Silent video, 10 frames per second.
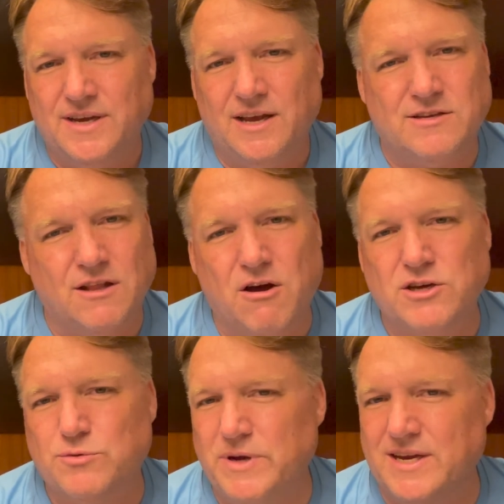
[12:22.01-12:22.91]
as long
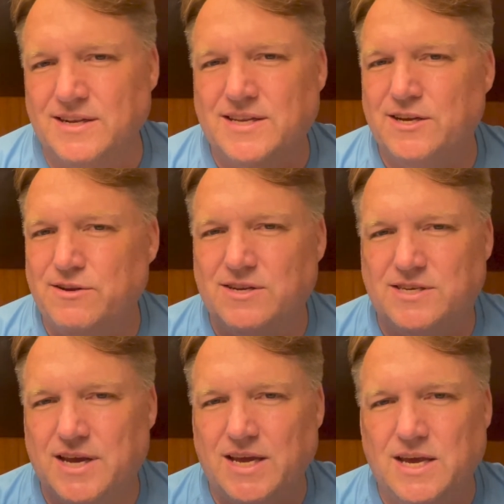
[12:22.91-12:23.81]
as we continue to
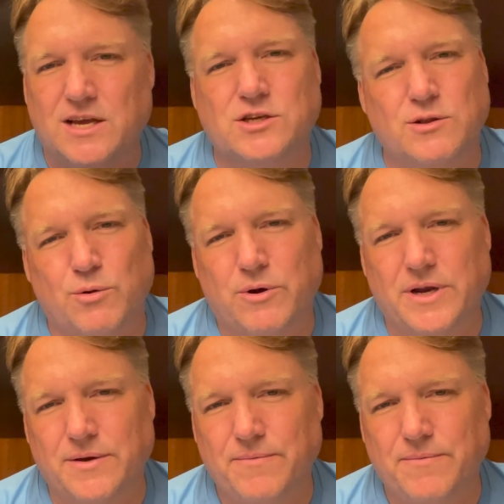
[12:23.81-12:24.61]
say, yes, Lord.